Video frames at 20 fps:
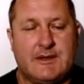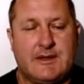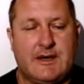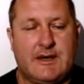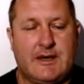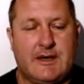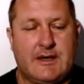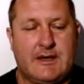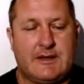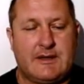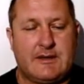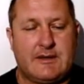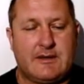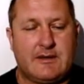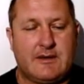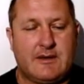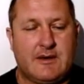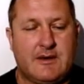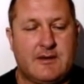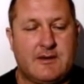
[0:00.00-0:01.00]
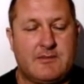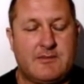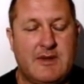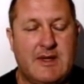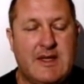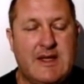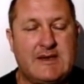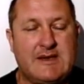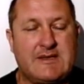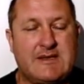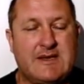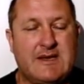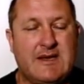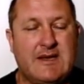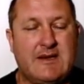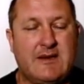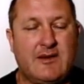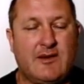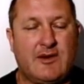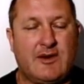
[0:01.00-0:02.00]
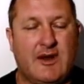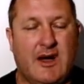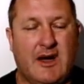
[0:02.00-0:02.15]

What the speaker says: And SA on